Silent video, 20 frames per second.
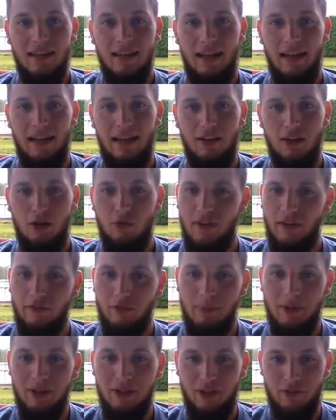and you've never
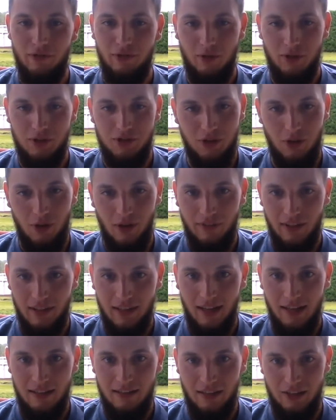been there for it, so you don't have the
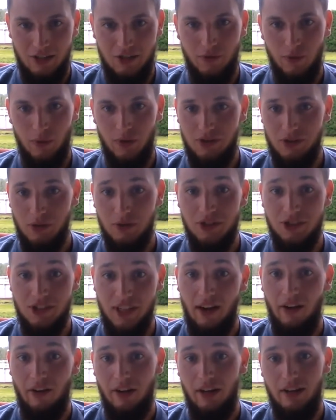context for it, so it's
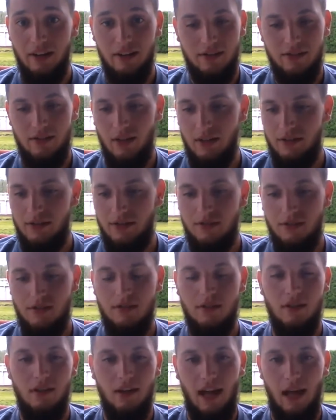scary, and
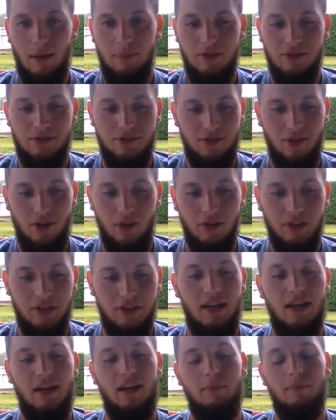it happens all the
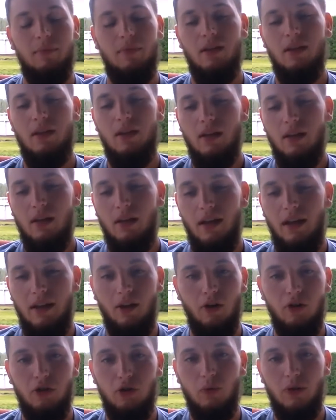time. And
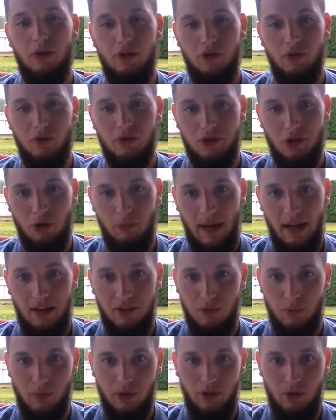all you want to do is go back
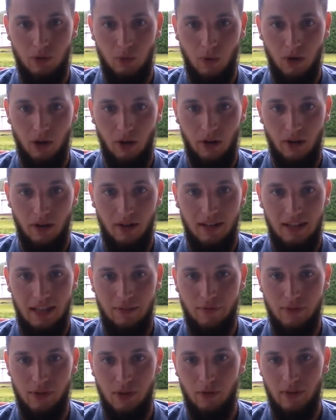to where you were,
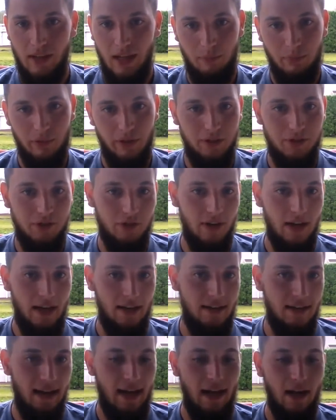even though that place you're at
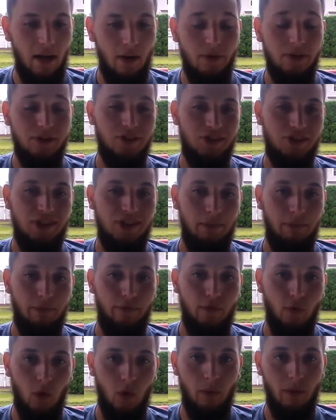now is a step
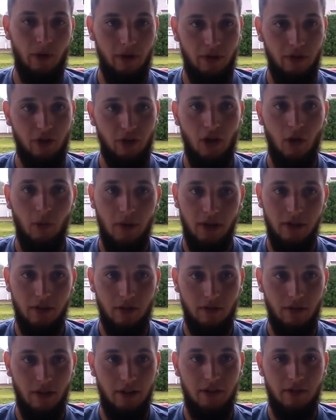forward, and you're going in the
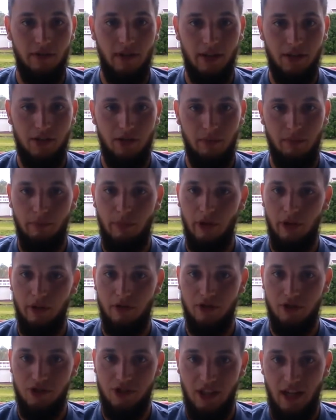right direction, but
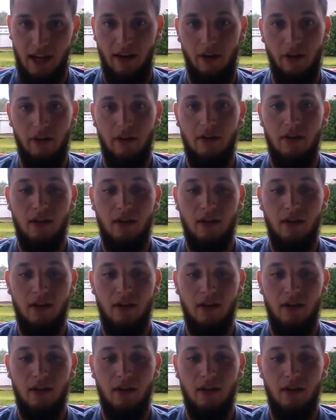you're scared,